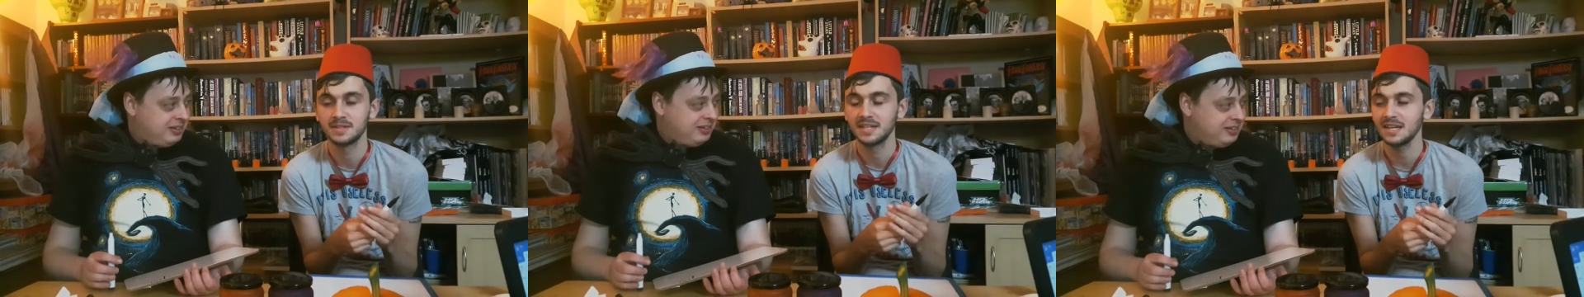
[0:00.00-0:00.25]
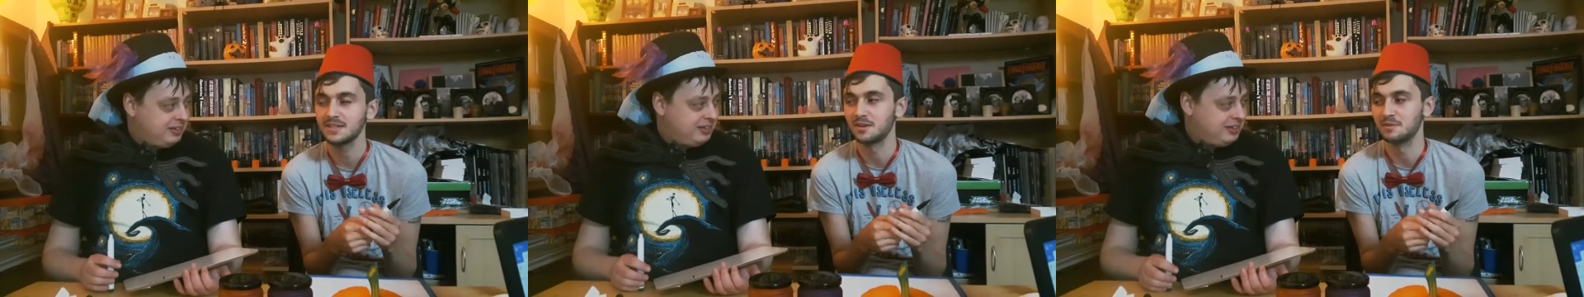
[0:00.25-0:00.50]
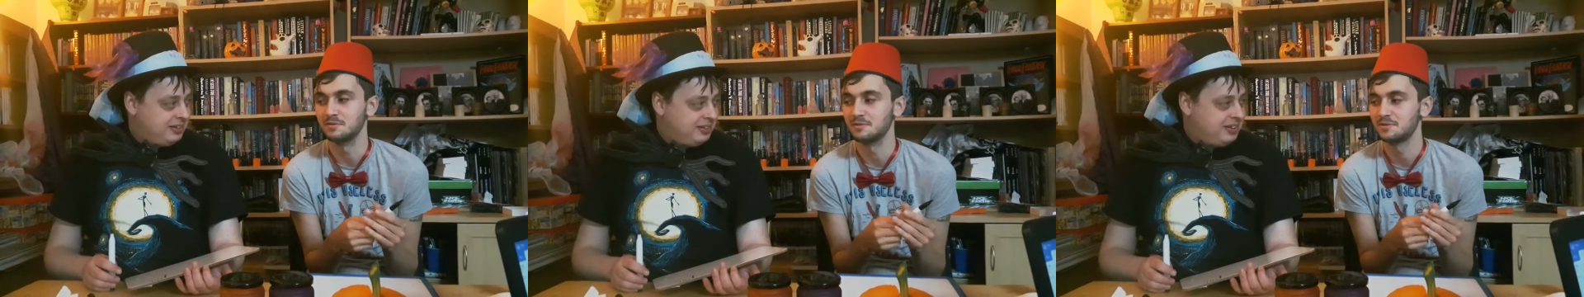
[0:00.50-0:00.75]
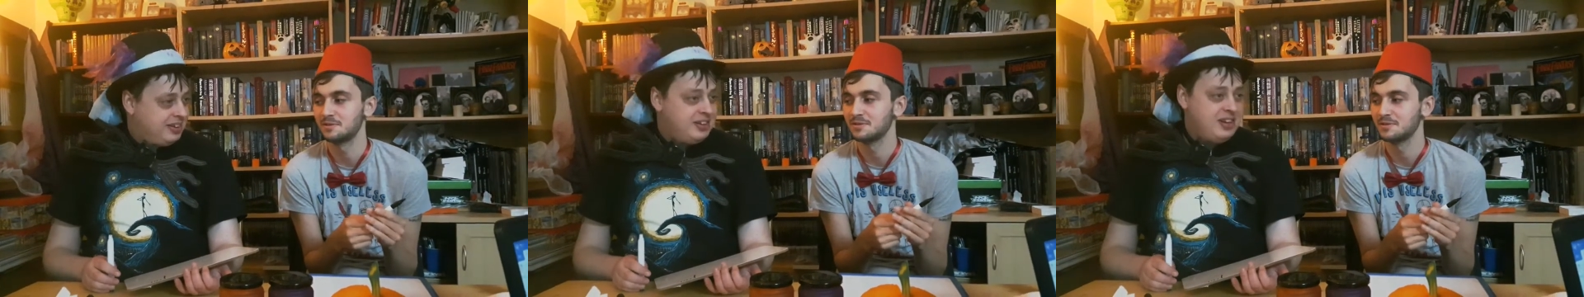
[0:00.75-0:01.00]

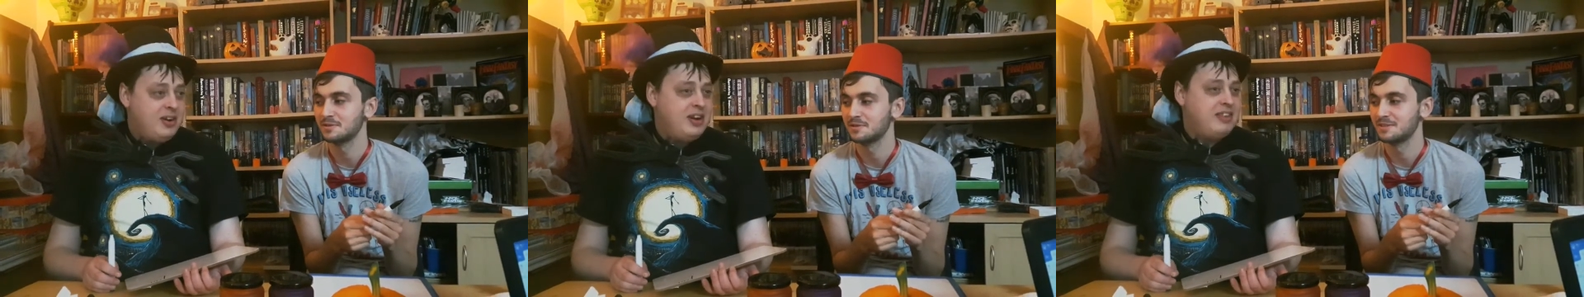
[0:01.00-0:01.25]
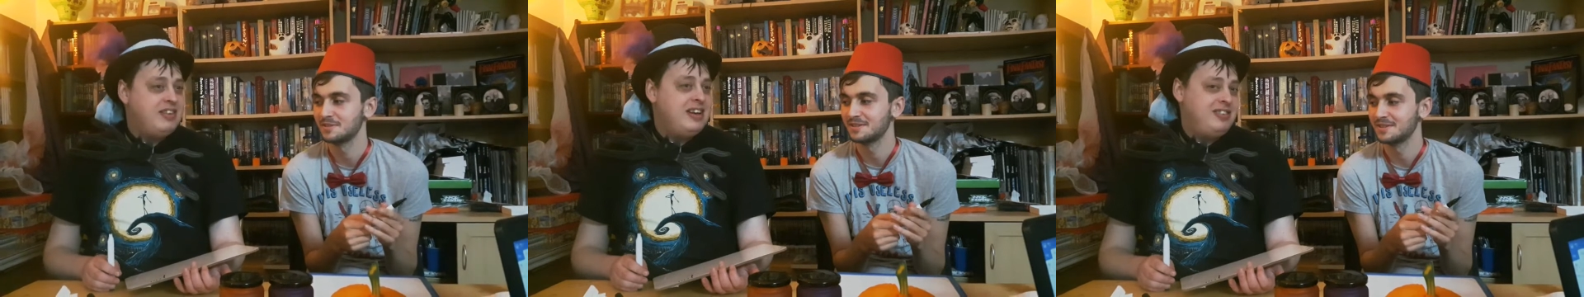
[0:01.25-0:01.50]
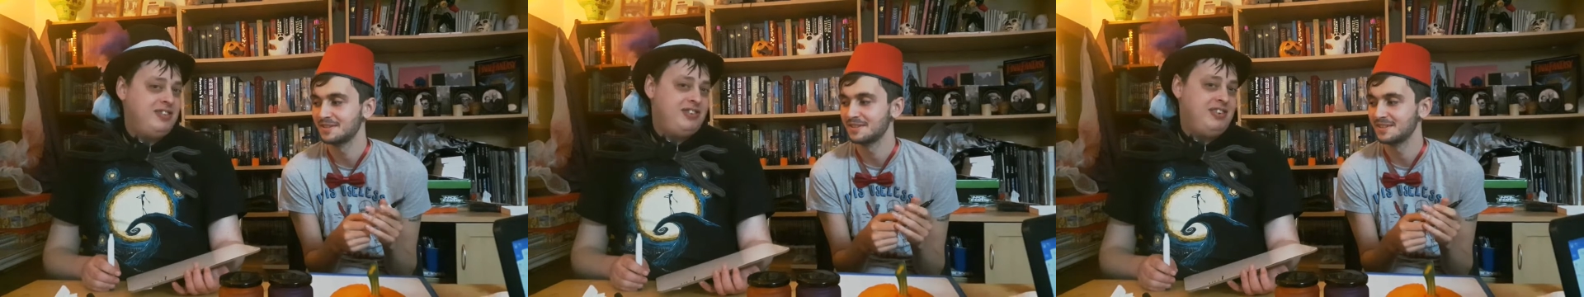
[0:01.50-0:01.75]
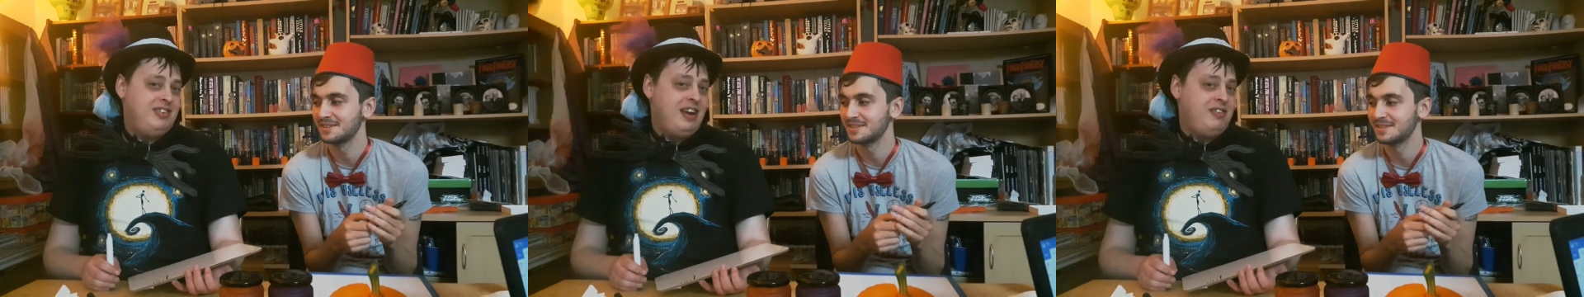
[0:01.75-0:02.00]
Speaker 1: Potato. no, that's
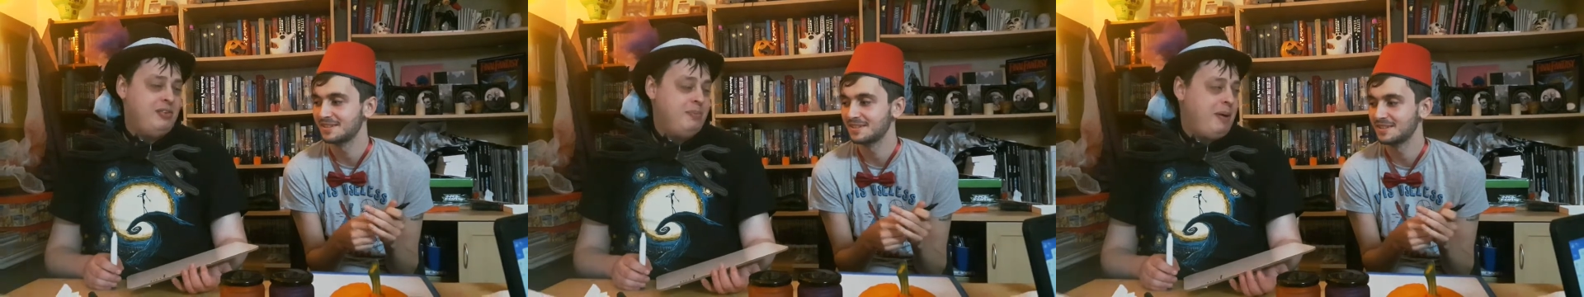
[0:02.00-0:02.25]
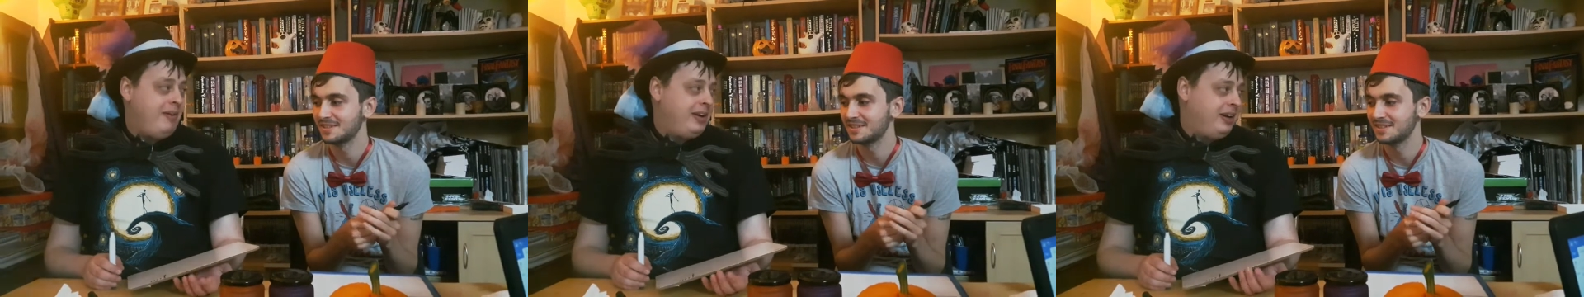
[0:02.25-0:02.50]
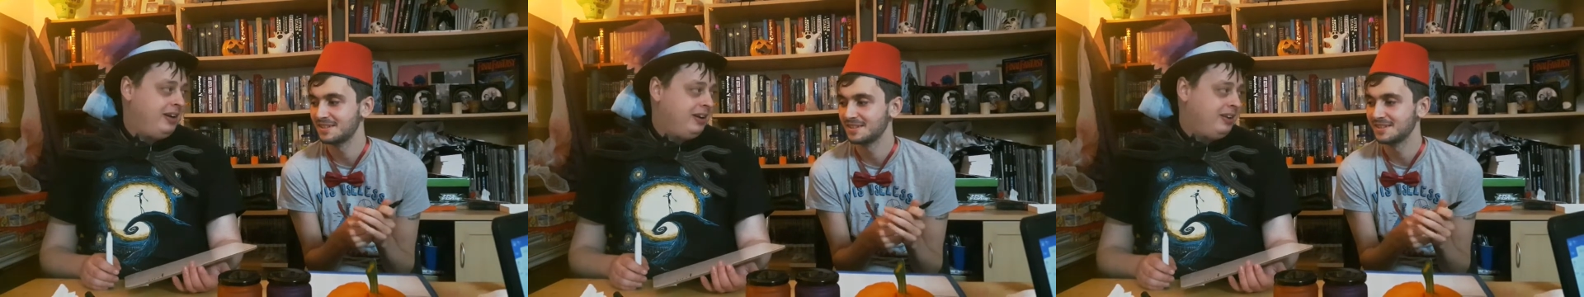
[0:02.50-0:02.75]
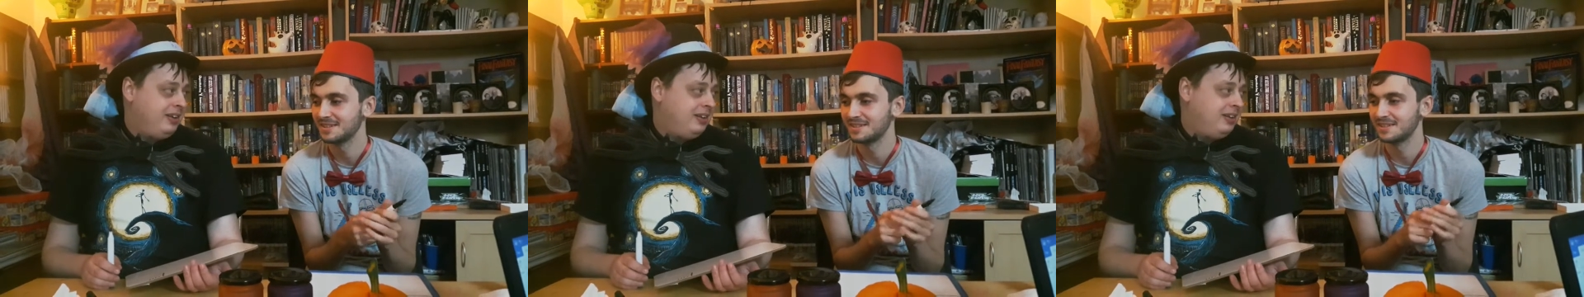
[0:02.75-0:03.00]
native to South America.